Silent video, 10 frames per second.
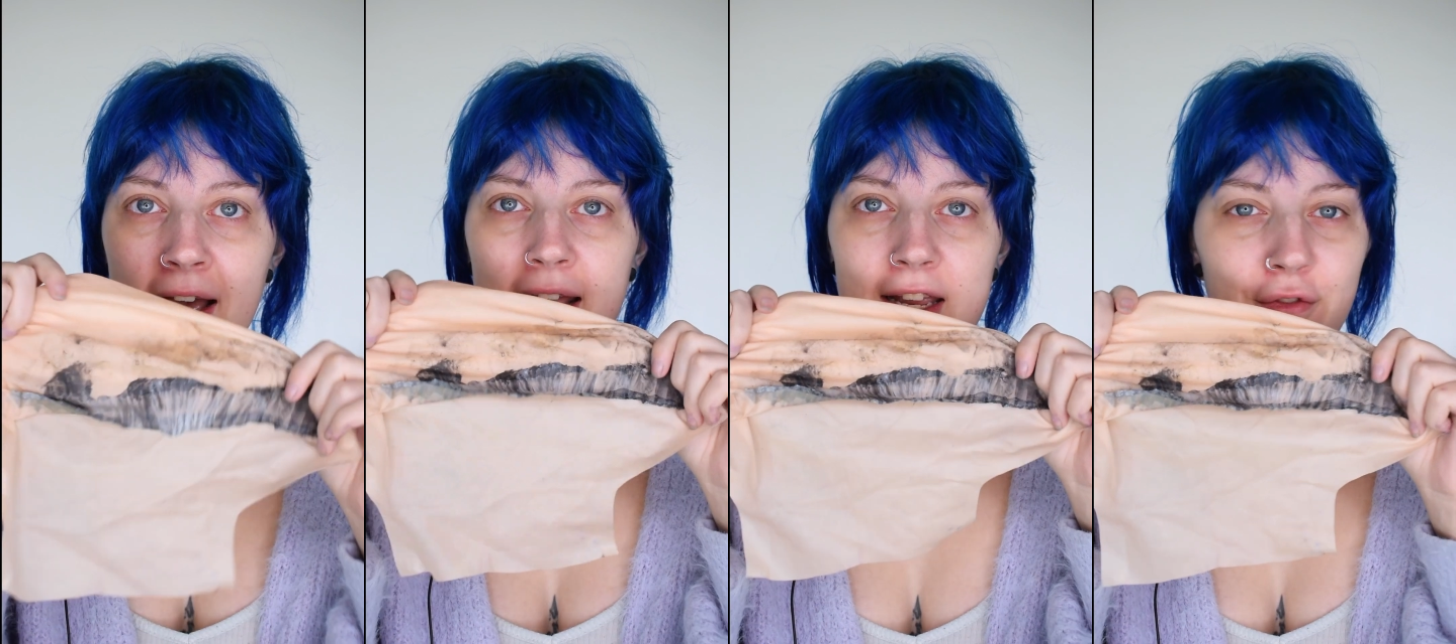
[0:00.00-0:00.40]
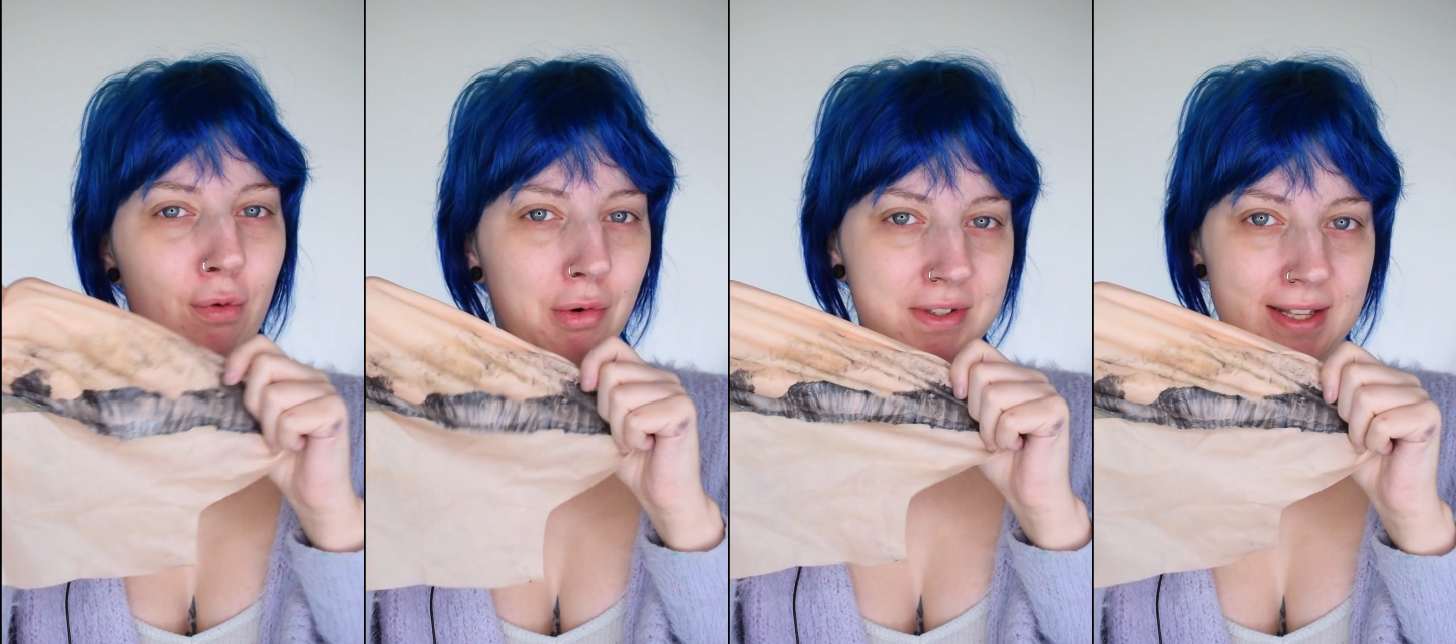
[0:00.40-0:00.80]
any of
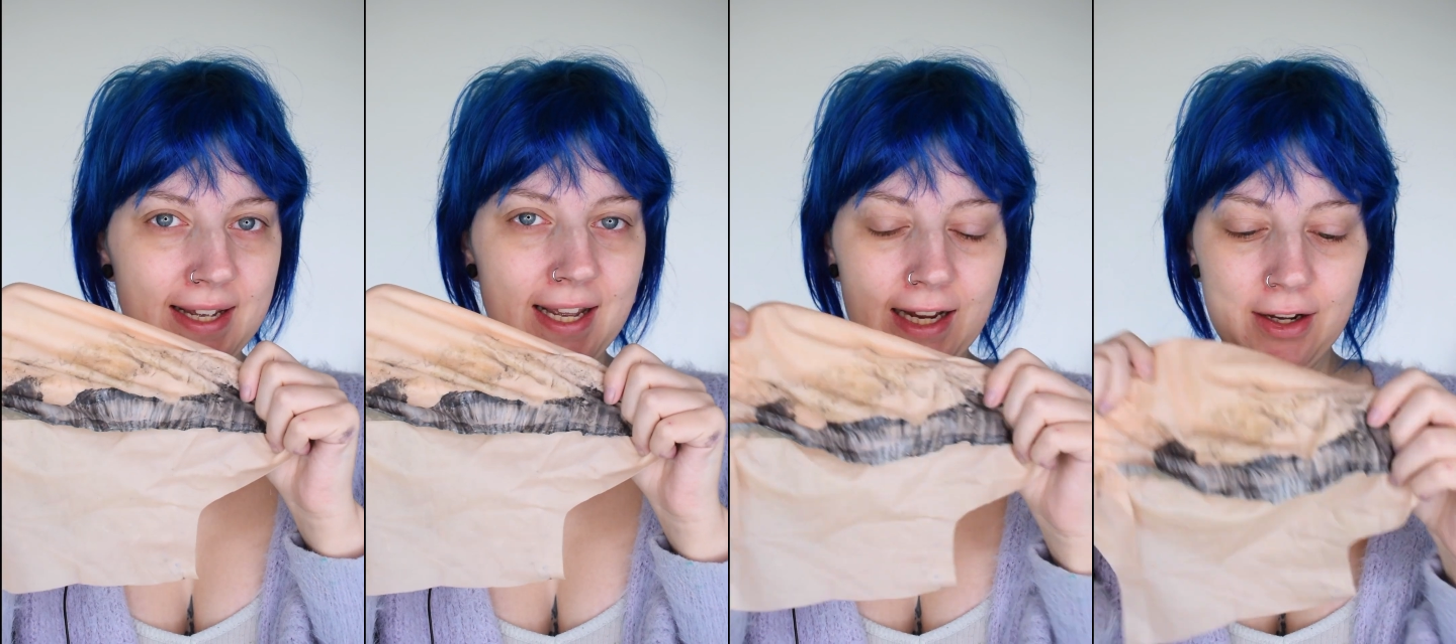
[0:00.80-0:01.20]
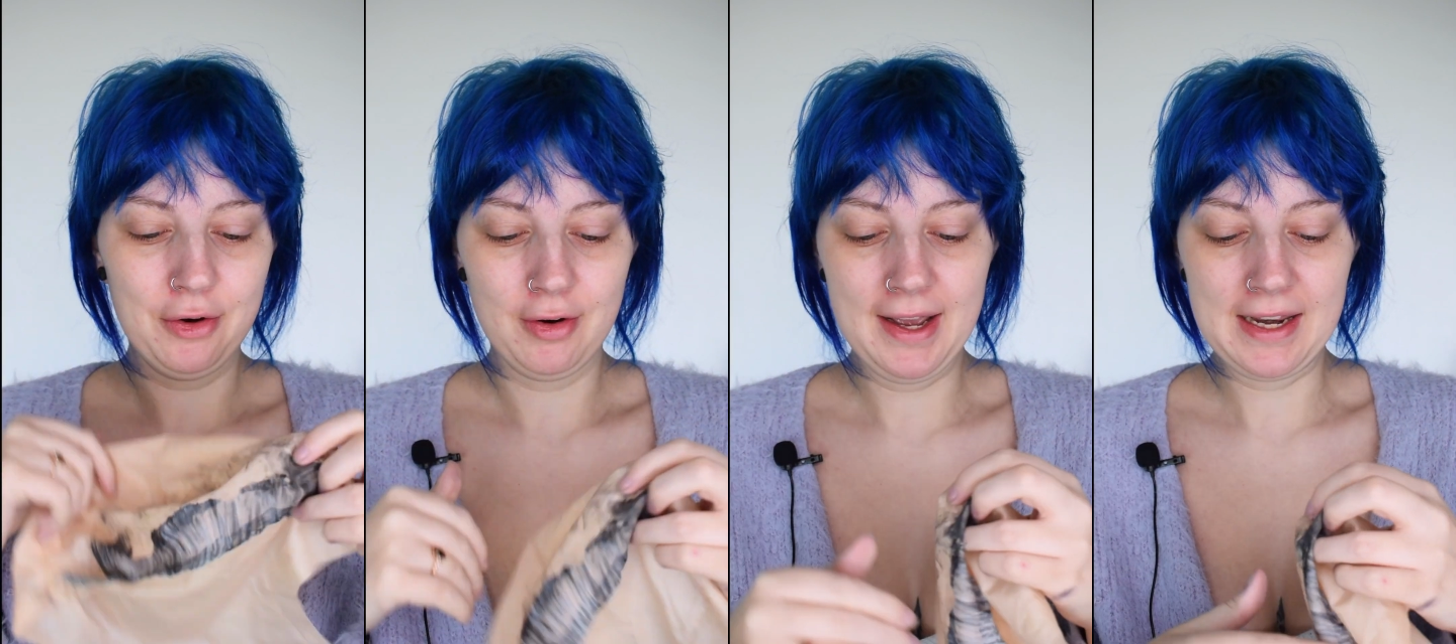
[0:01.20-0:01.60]
what was there
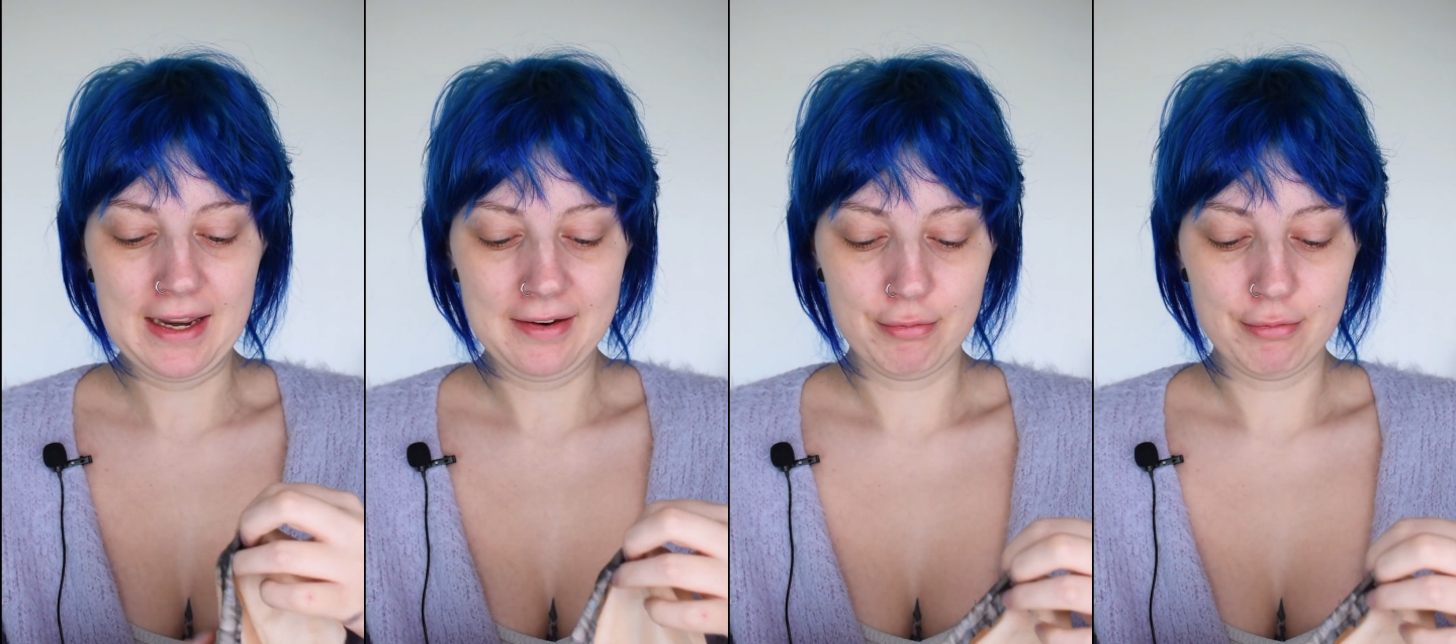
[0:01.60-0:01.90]
or any